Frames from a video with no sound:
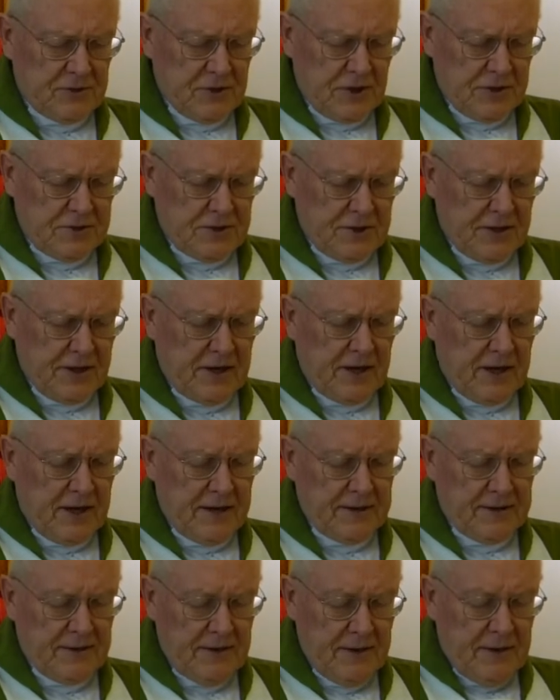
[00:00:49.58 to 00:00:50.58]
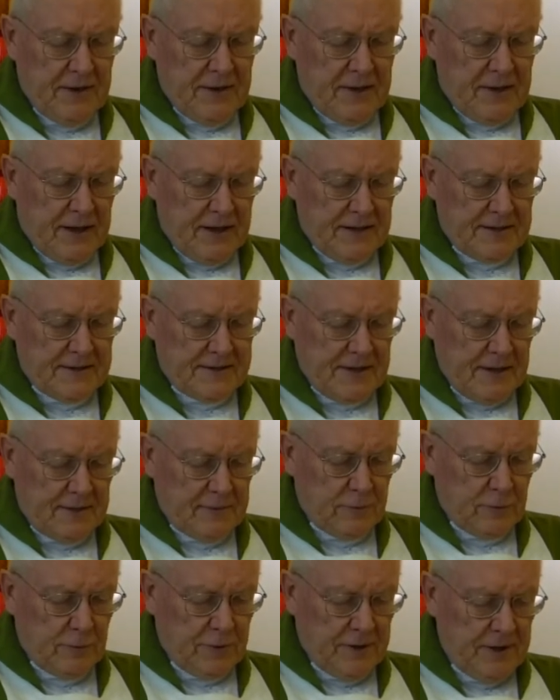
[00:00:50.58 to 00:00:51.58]
Jezreelite had
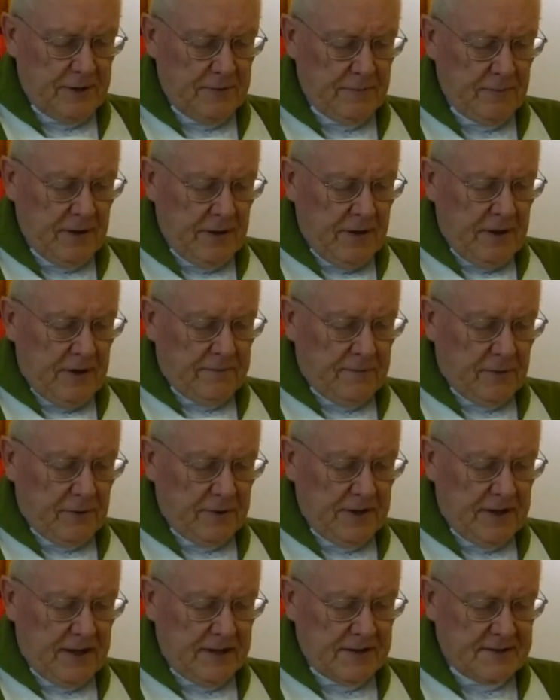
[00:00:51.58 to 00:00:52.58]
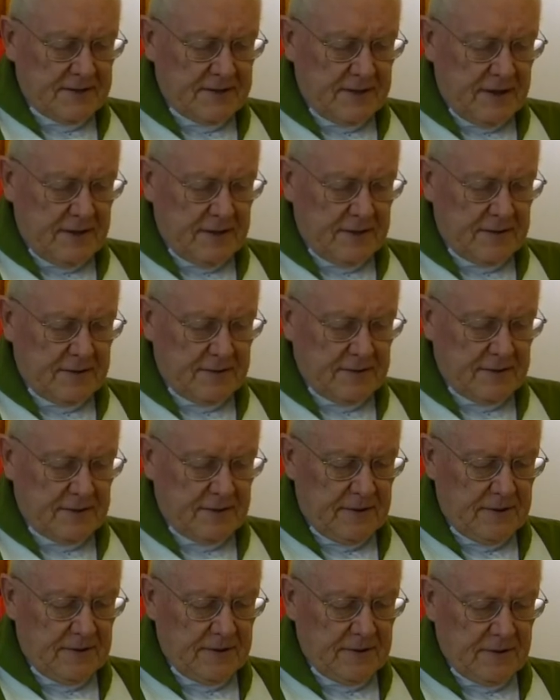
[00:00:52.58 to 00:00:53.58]
said to him. For he had said,
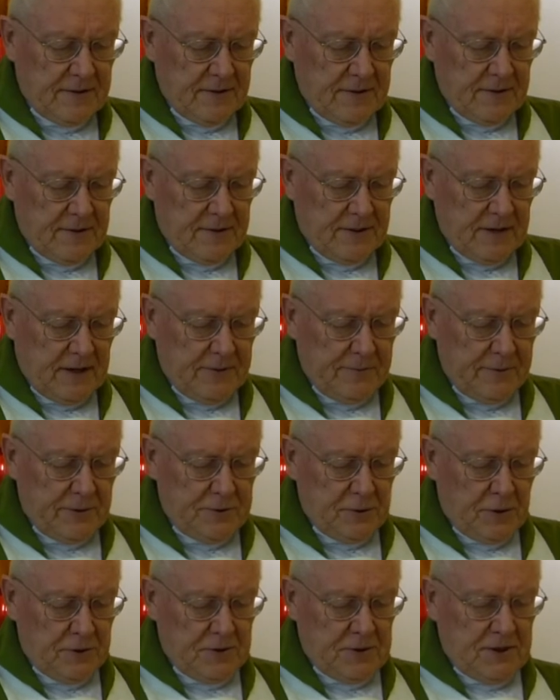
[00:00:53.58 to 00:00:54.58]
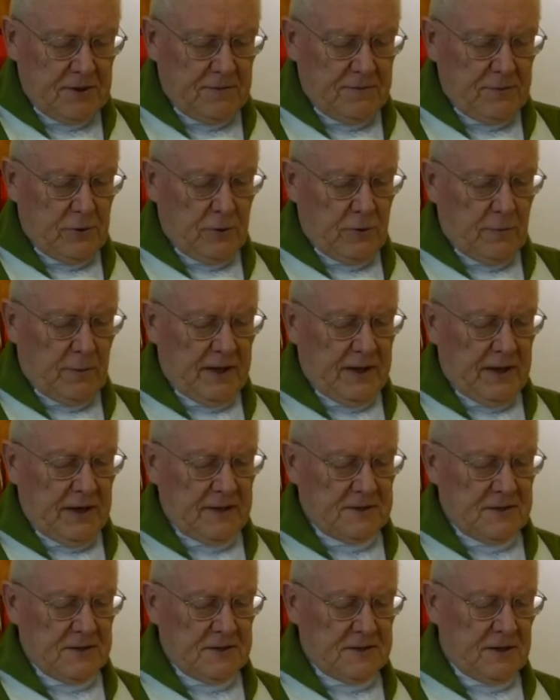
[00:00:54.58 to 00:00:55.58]
"I will not give you my
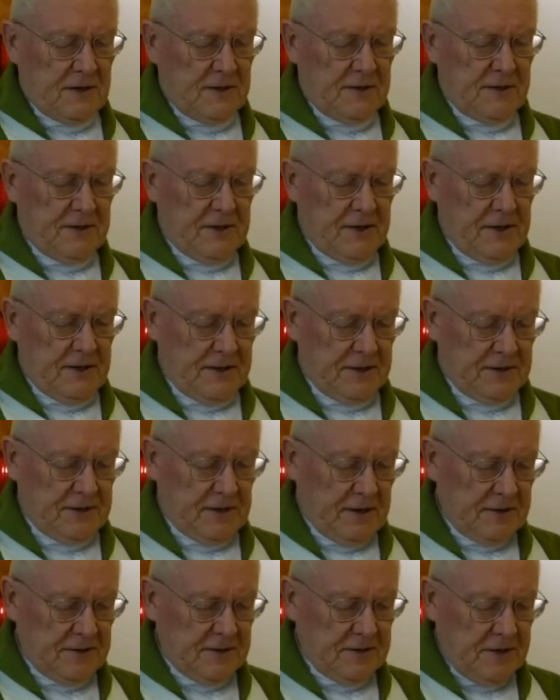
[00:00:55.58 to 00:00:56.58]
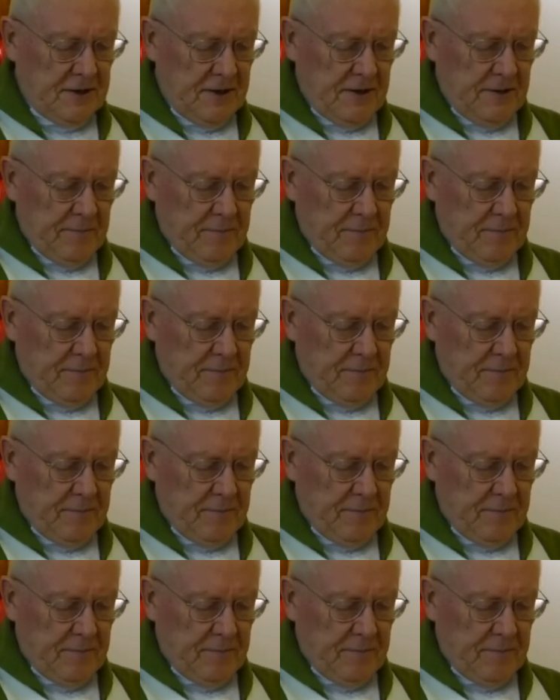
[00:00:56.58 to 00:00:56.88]
ancestral inheritance."